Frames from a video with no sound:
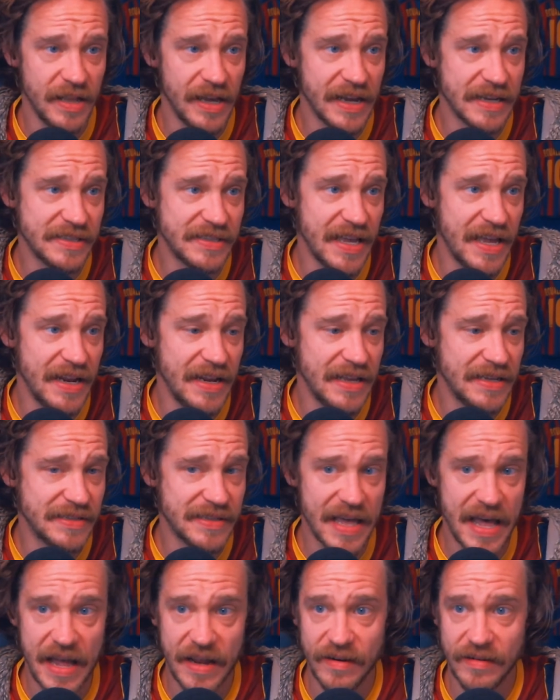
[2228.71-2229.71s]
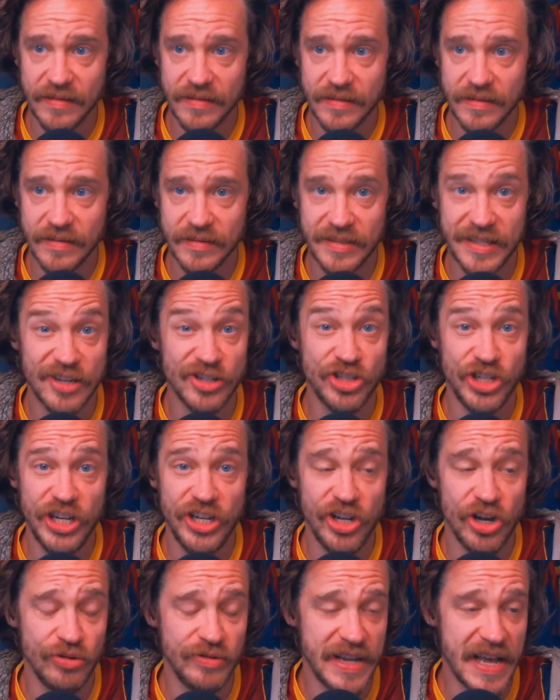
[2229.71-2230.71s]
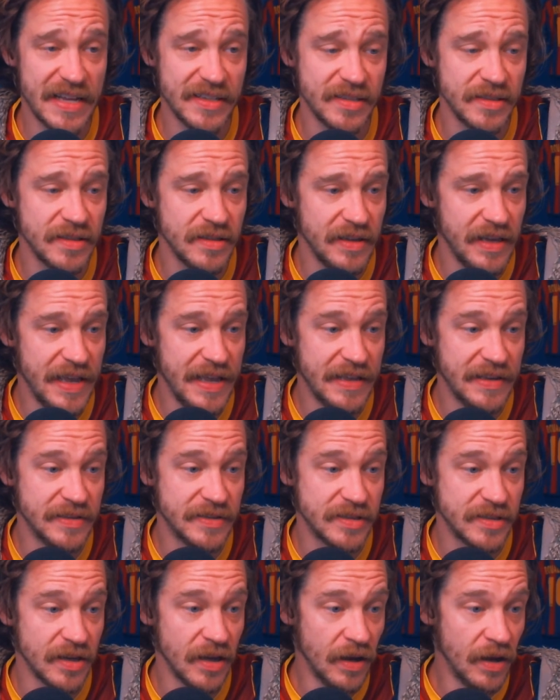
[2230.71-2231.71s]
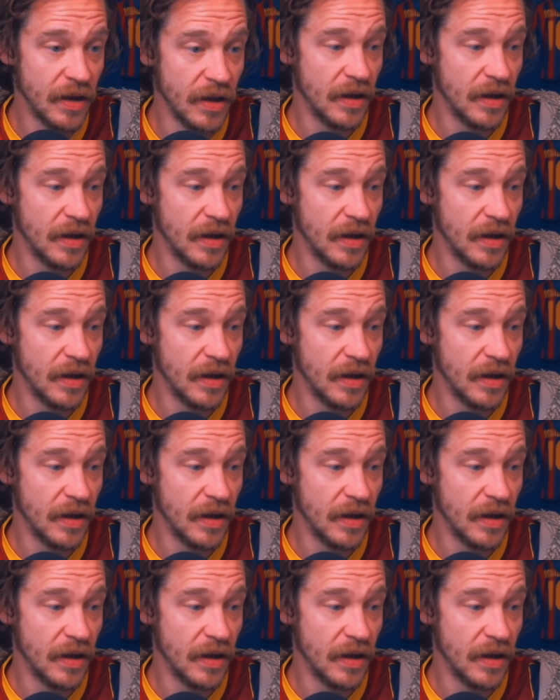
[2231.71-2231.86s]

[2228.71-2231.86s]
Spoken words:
like I said, is that Serginho Dest is,